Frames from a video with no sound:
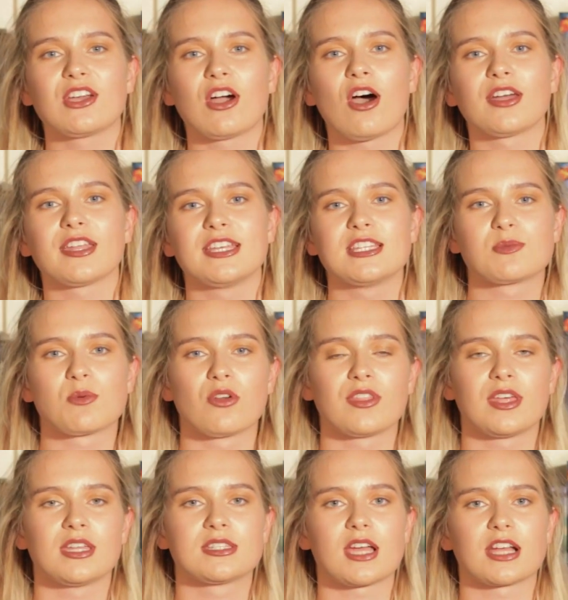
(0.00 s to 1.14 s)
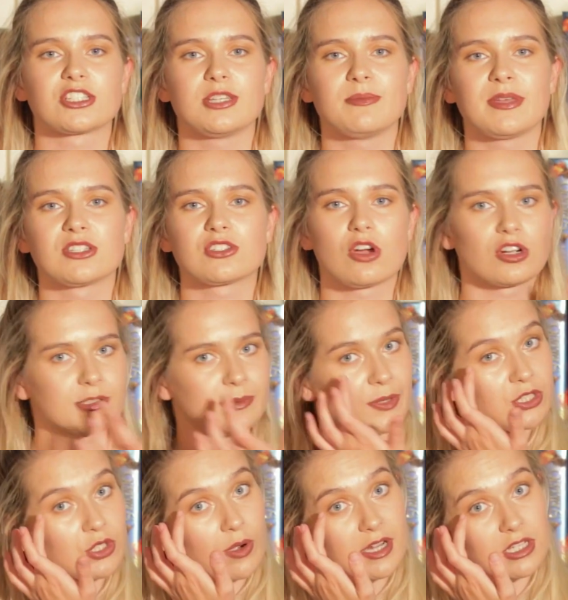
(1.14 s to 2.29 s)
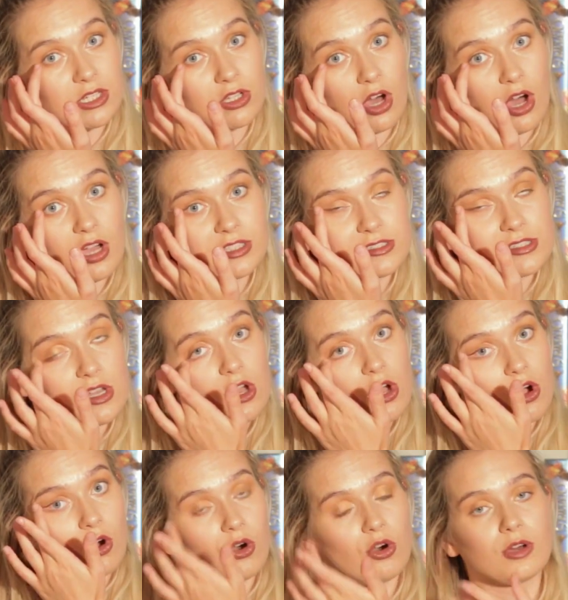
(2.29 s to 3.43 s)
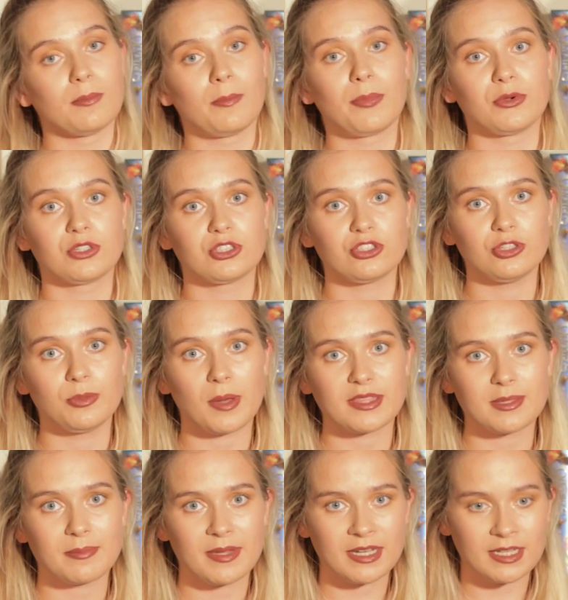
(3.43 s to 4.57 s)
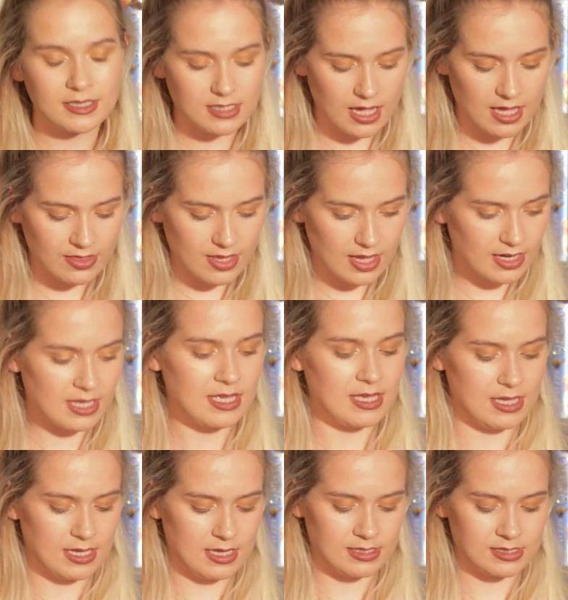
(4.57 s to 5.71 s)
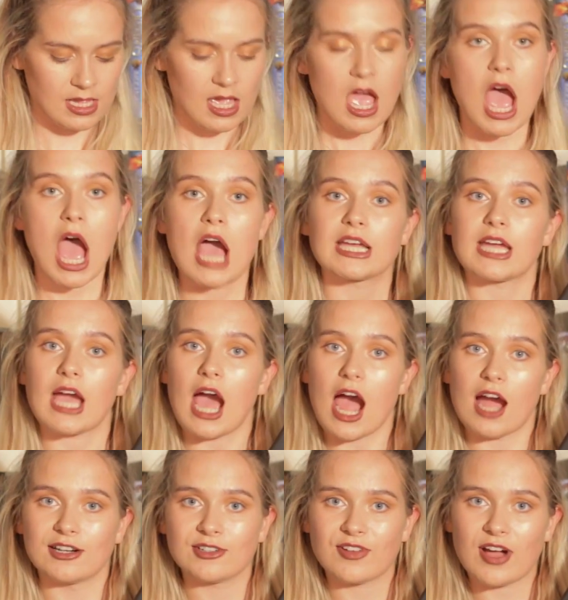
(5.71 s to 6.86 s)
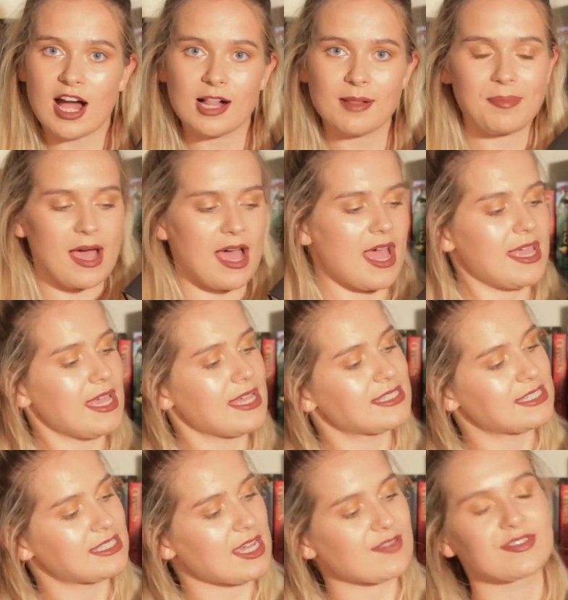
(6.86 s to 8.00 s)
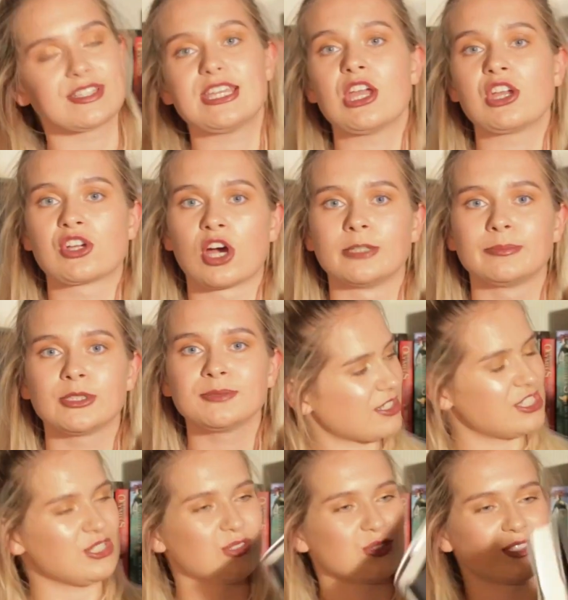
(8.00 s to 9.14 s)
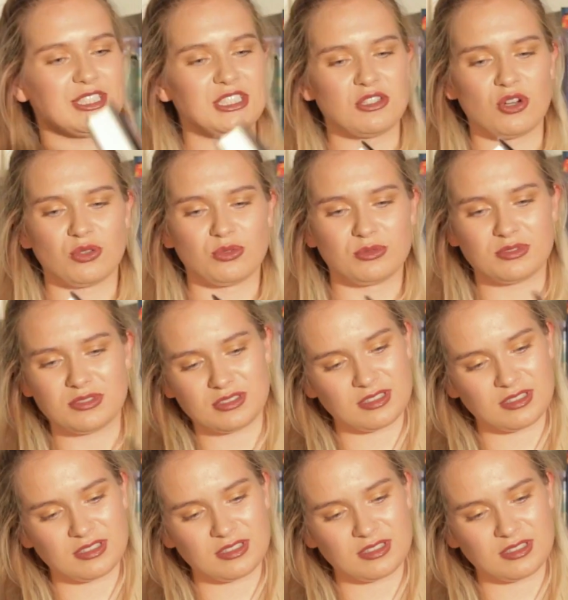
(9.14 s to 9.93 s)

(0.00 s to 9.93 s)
got is one that is actually being talked about quite a lot on BookTube at the minute, and that is Caravelle by Stephanie Garber. I actually don't really know